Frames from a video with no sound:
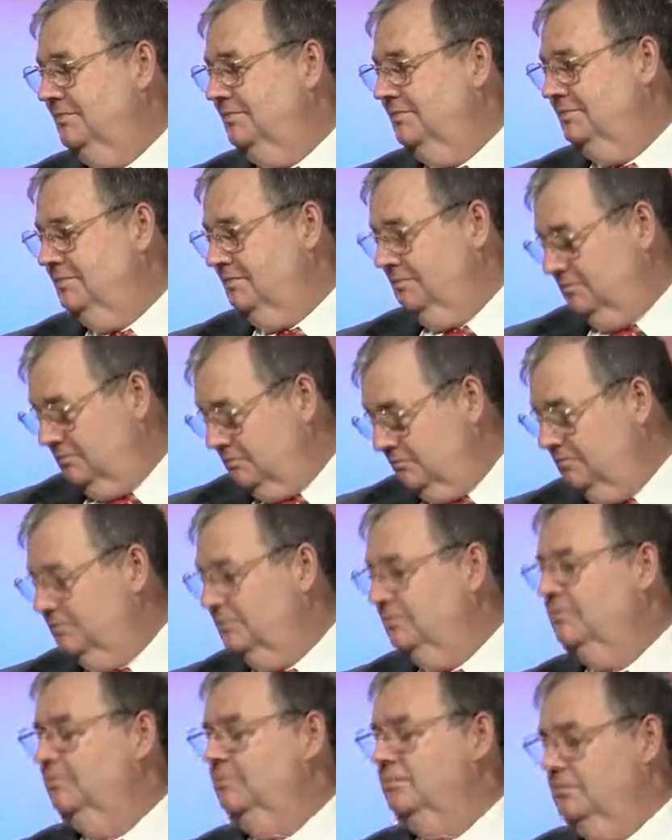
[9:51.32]

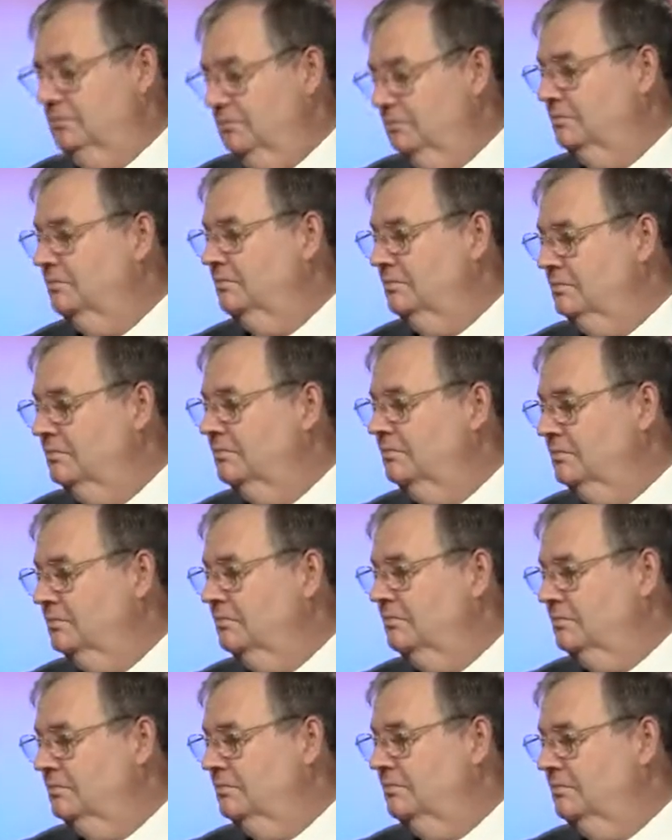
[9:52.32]

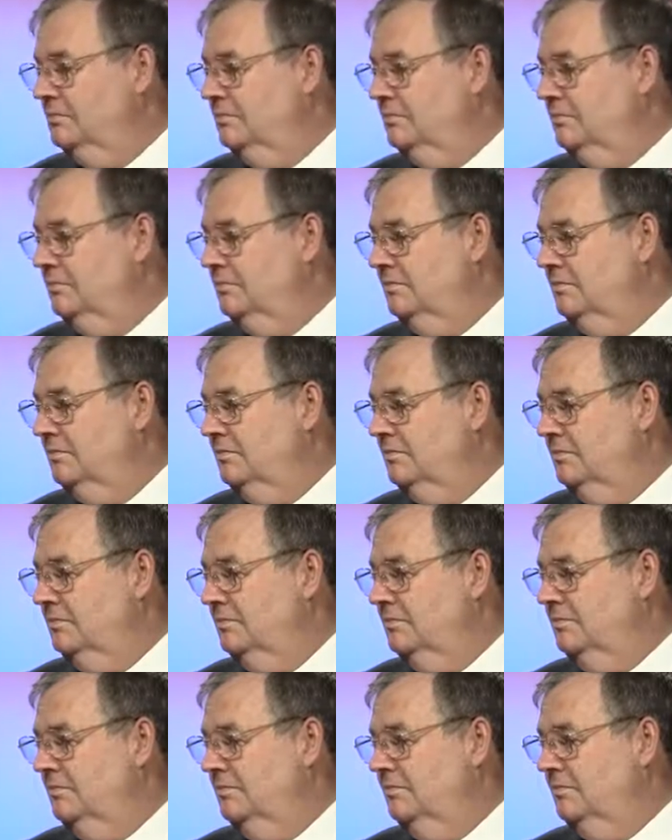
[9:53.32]

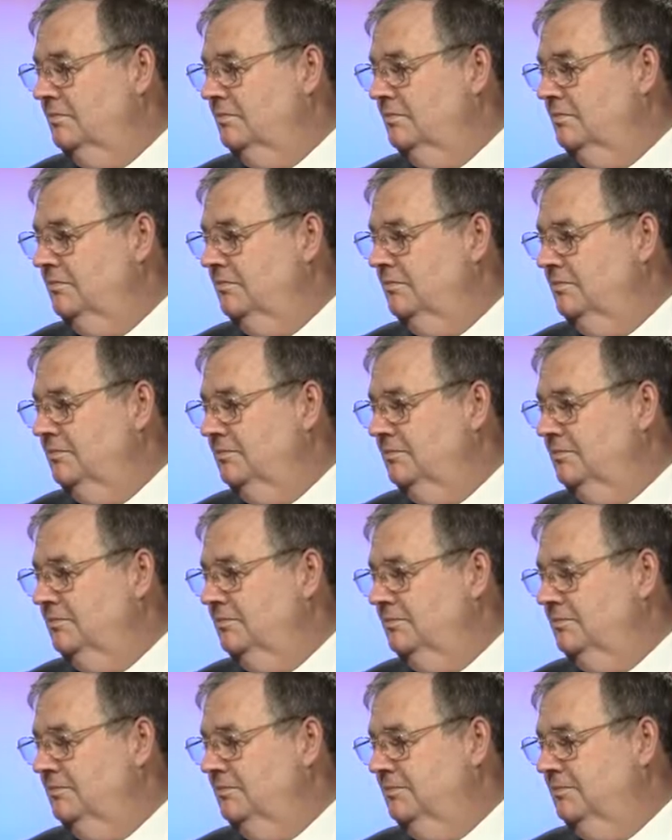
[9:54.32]

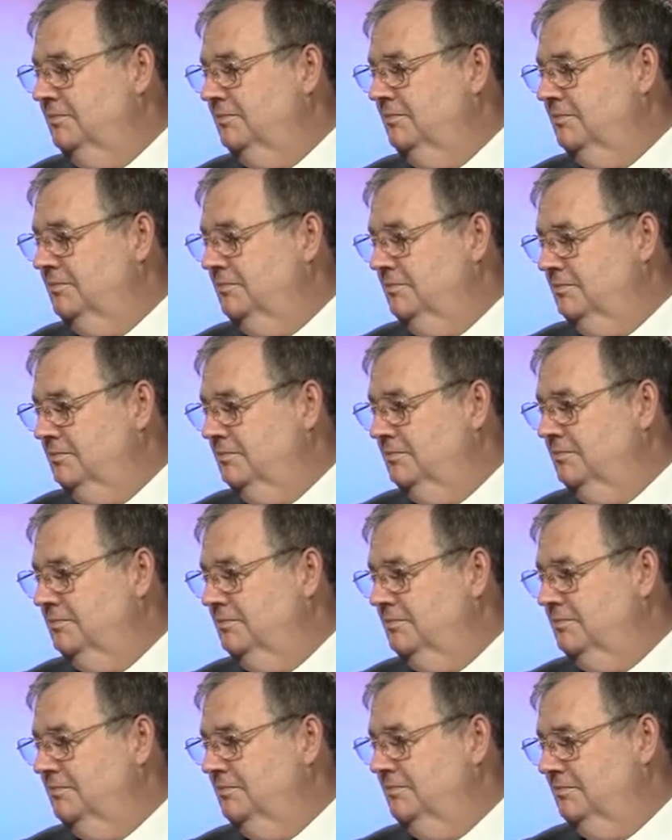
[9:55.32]

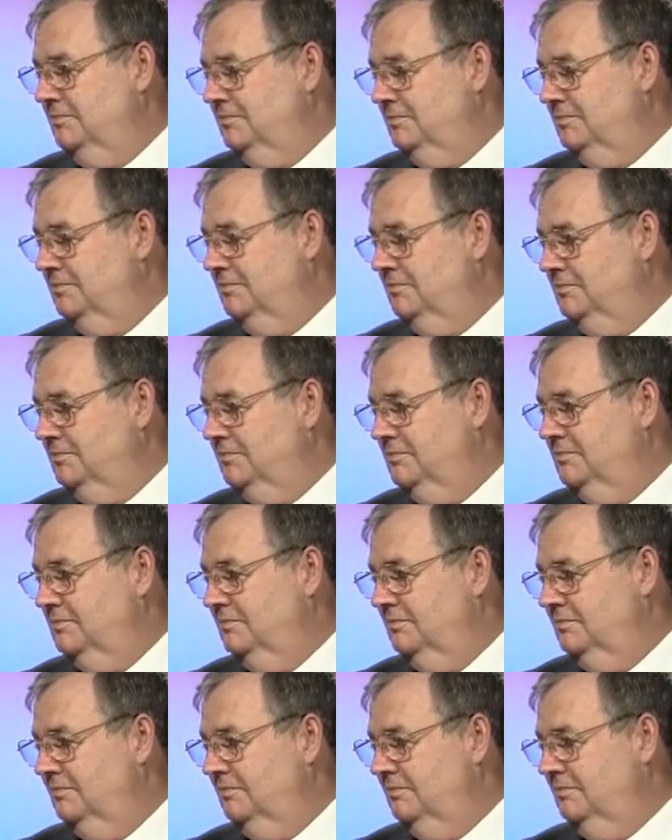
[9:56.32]

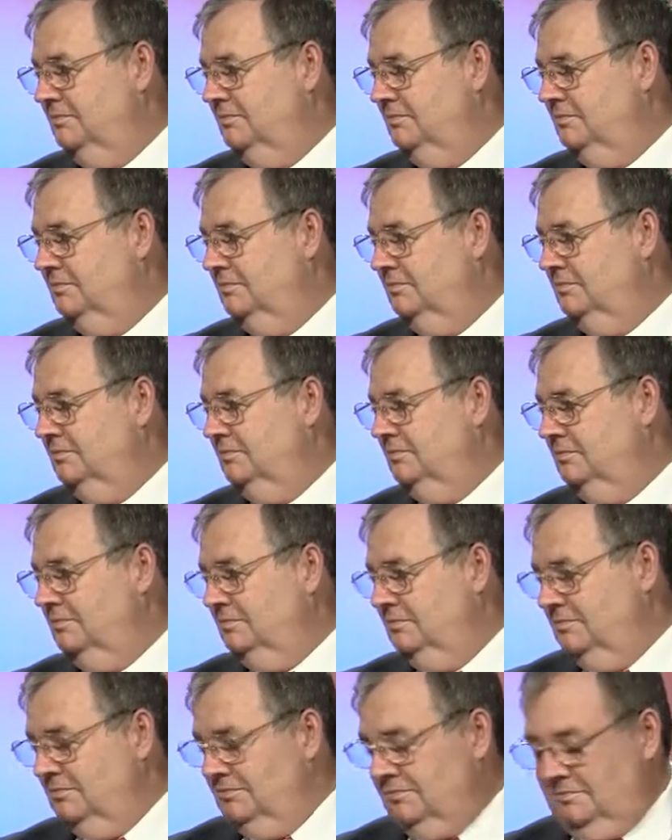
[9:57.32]

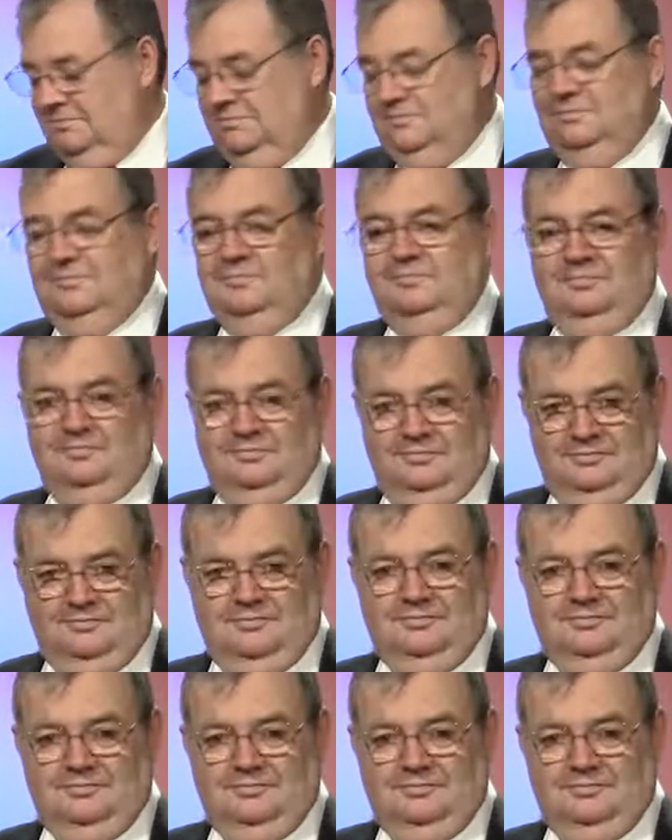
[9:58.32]
(silent)